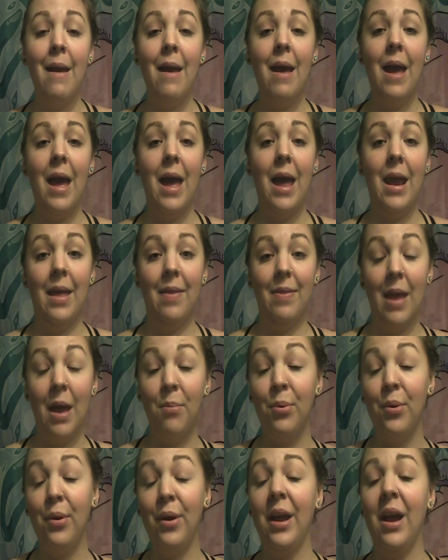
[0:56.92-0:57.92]
and at that
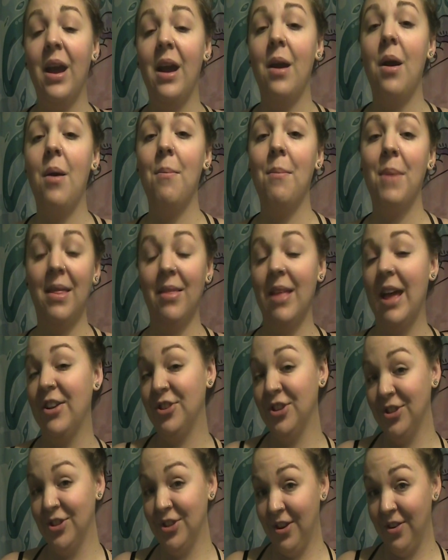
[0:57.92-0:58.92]
point my
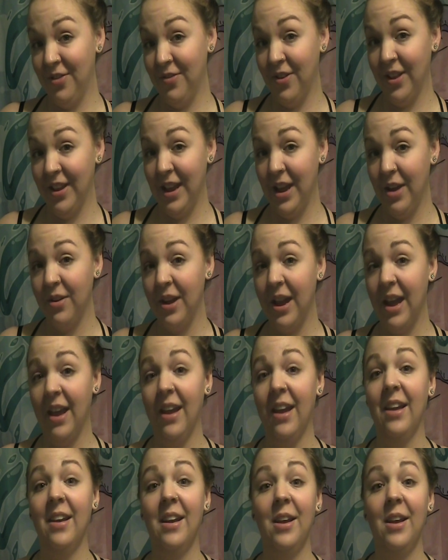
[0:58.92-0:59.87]
lashes started falling out and I